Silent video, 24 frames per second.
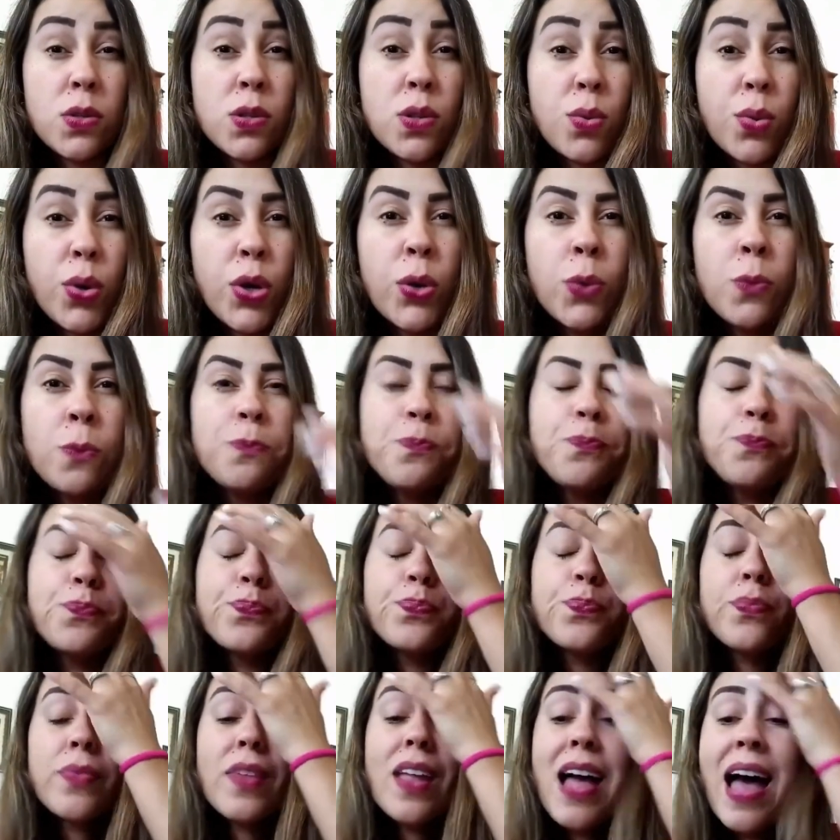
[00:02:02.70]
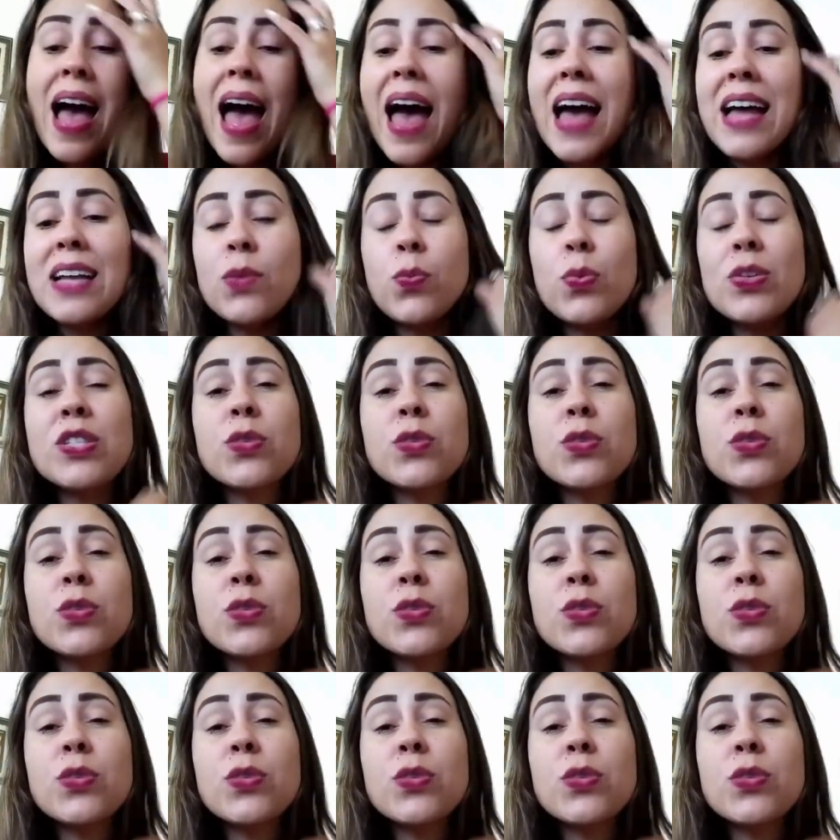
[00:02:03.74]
goes through. And